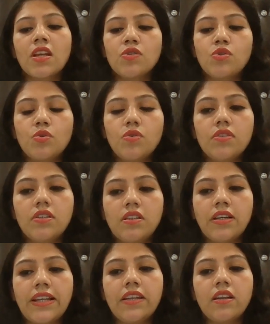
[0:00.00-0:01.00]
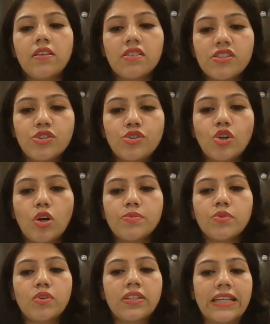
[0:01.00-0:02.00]
So, uh, any rush
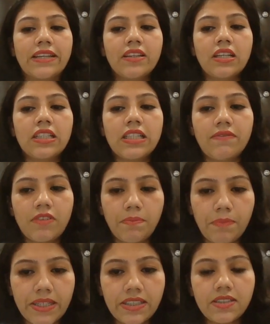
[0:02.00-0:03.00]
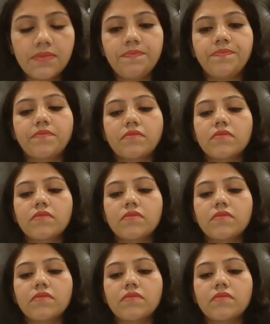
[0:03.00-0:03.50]
jobs or technical developments